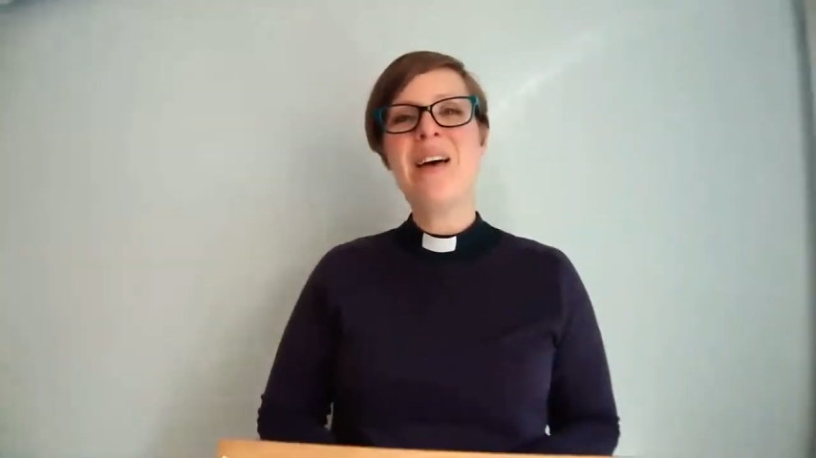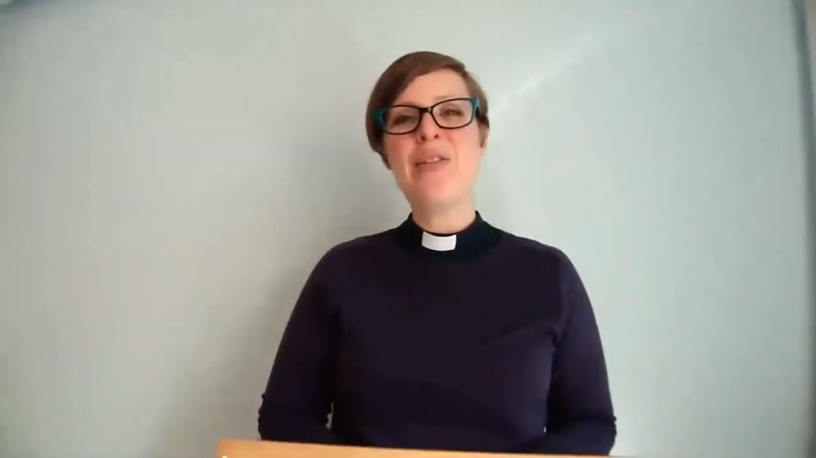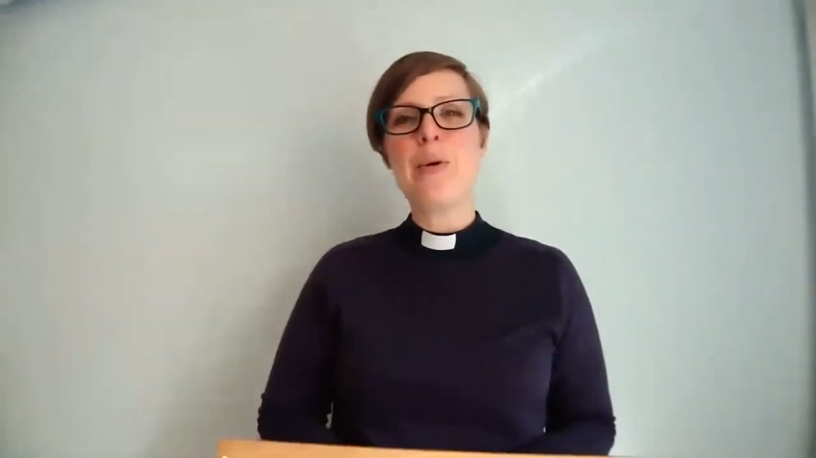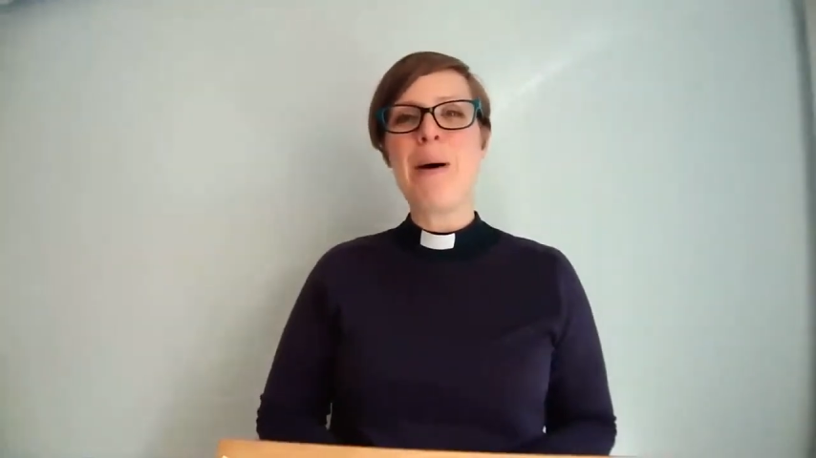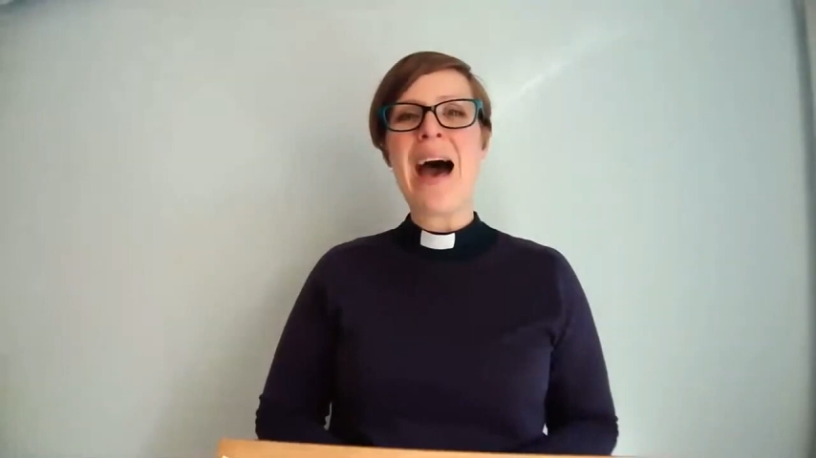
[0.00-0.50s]

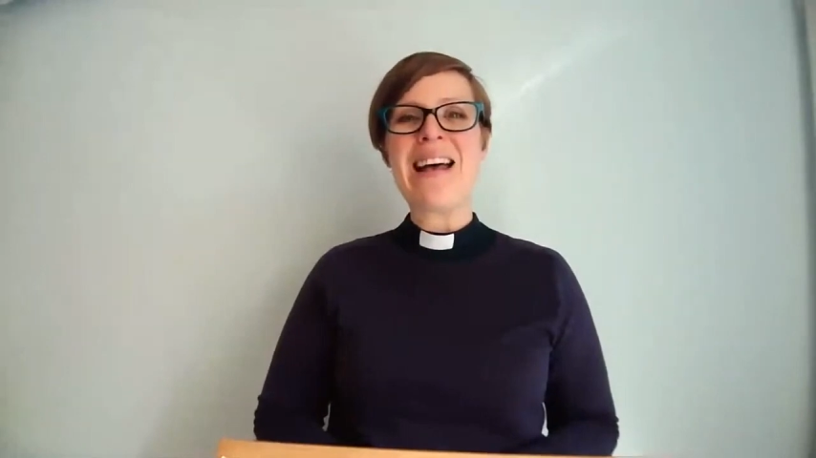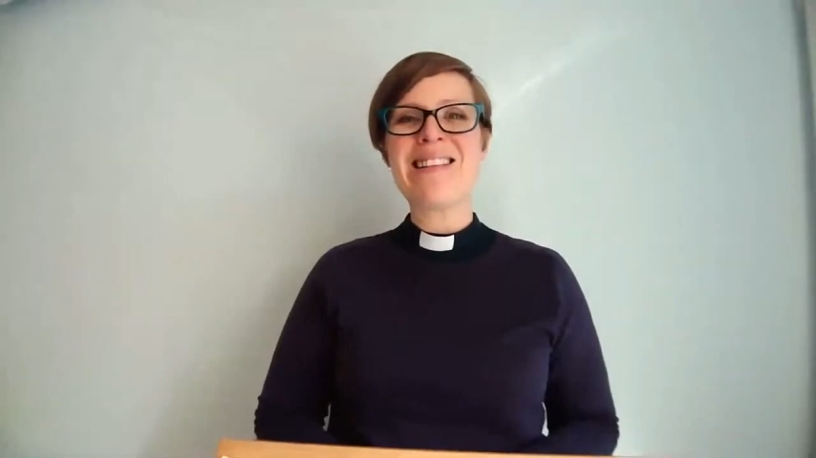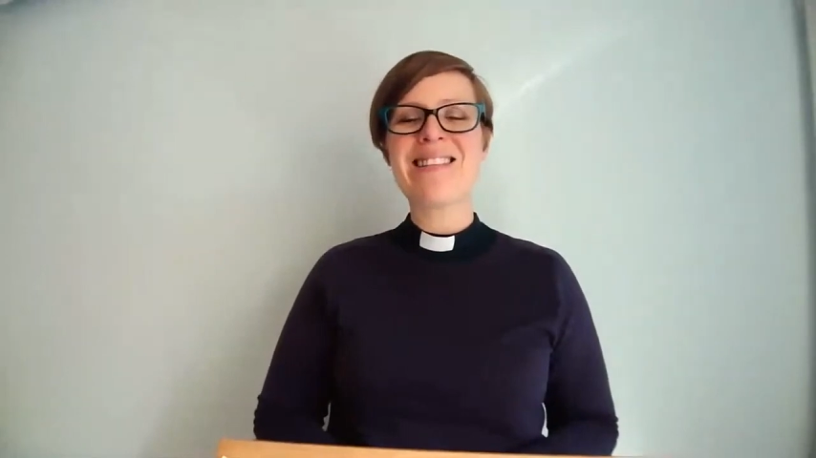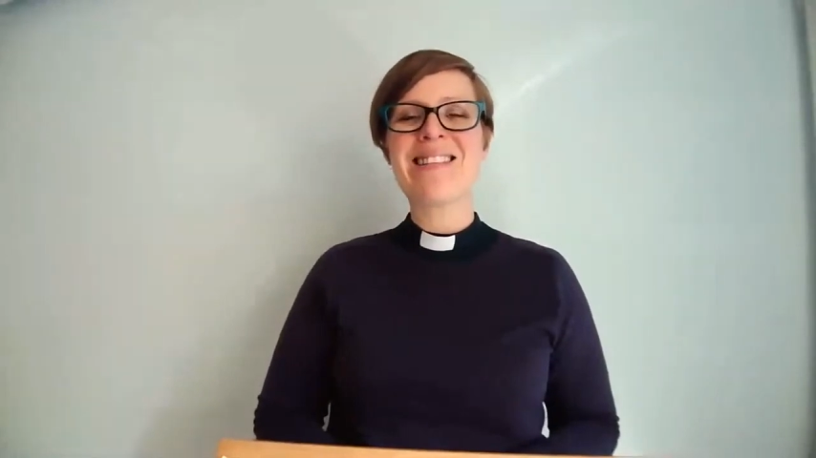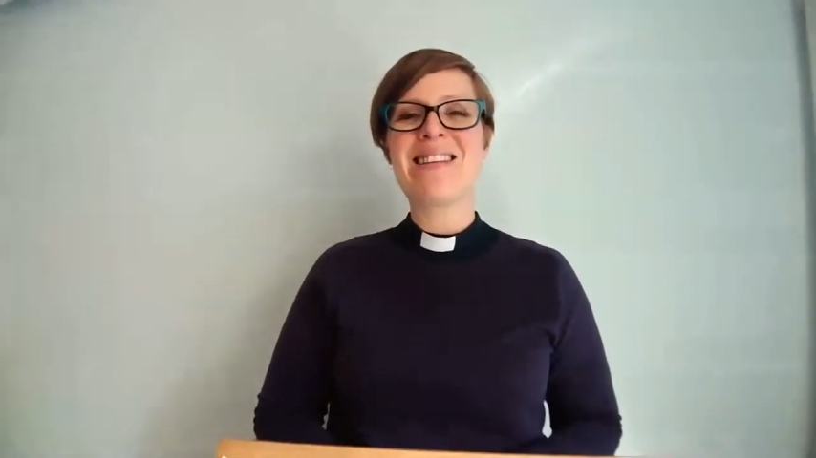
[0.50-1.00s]
the
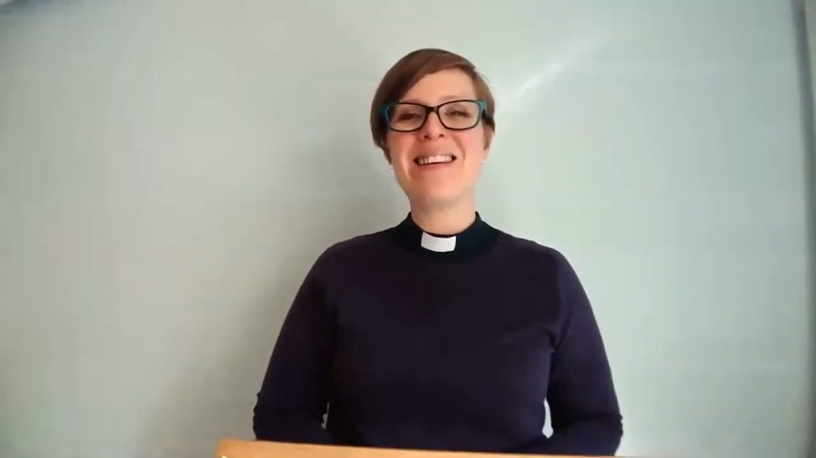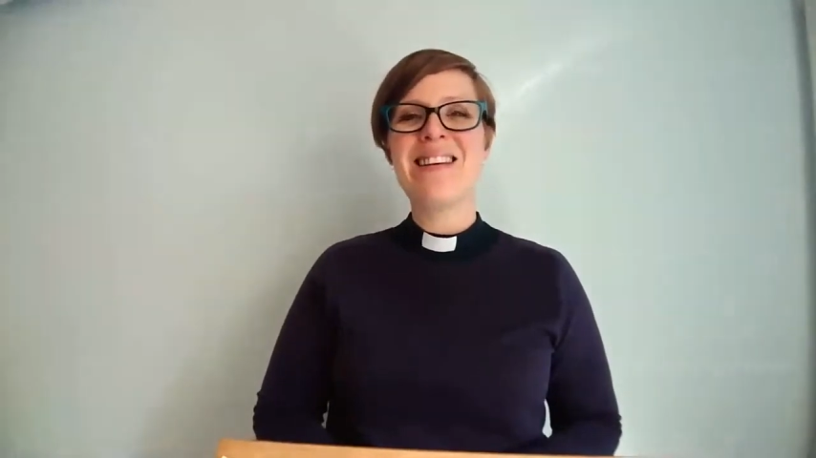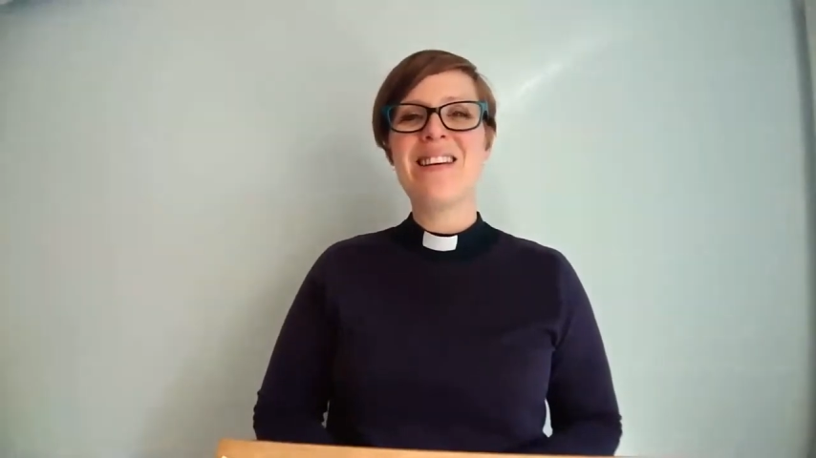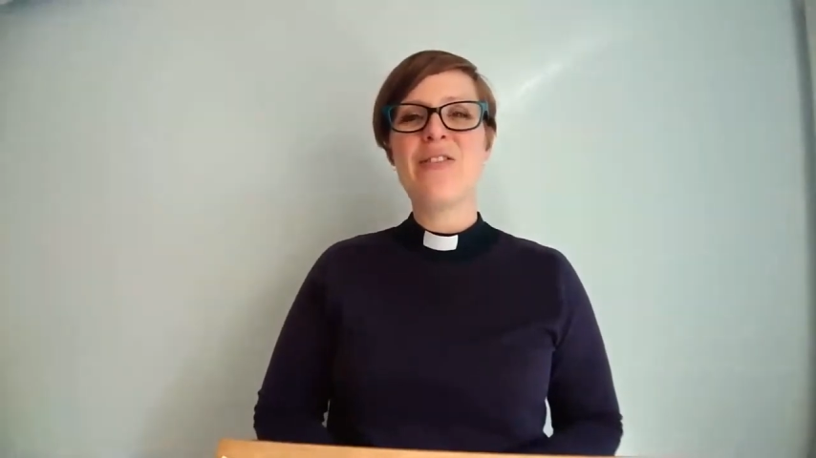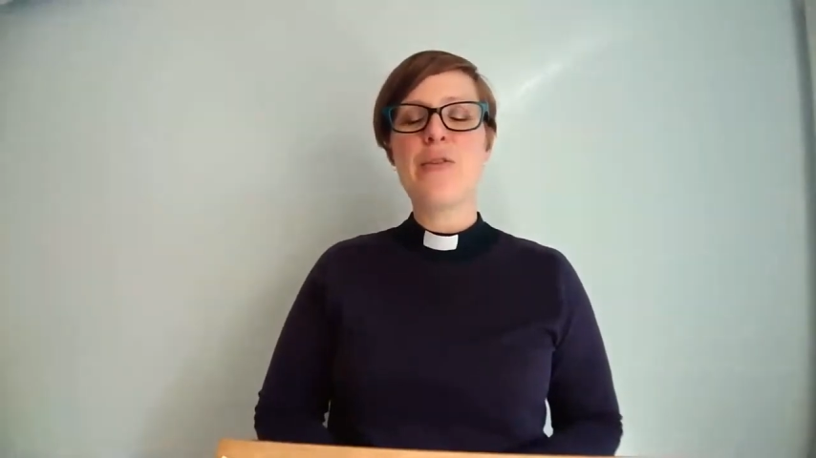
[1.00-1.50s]
past,
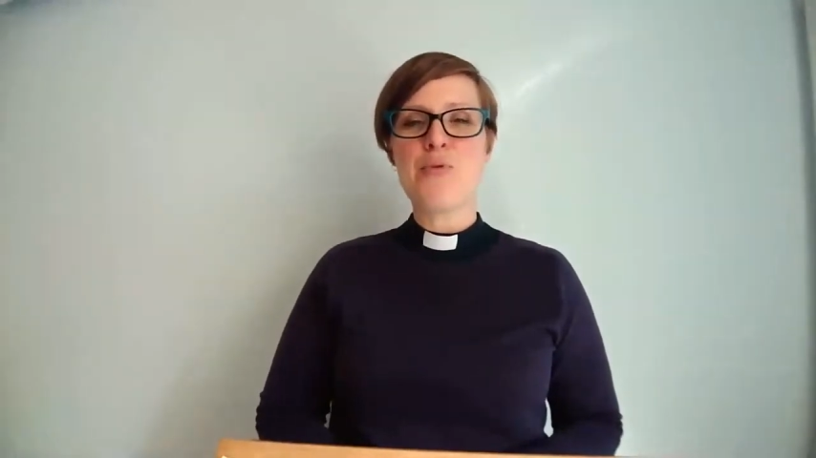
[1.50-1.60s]
the